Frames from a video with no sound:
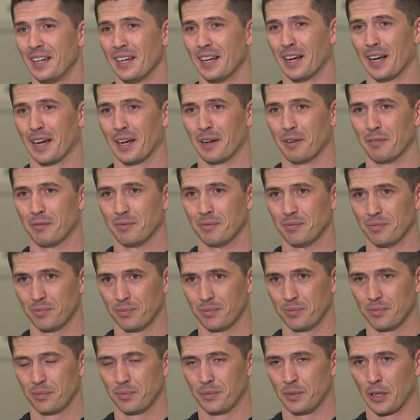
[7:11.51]
Um,
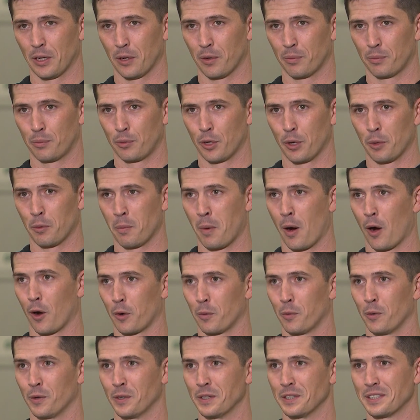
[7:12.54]
you know, pretty
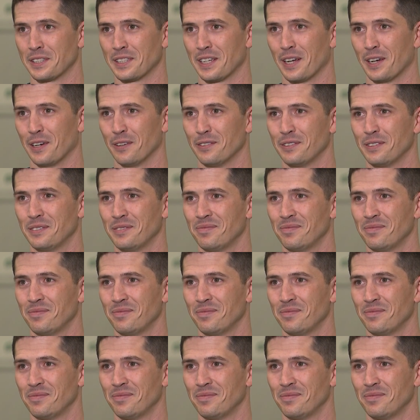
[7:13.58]
remarkable in itself.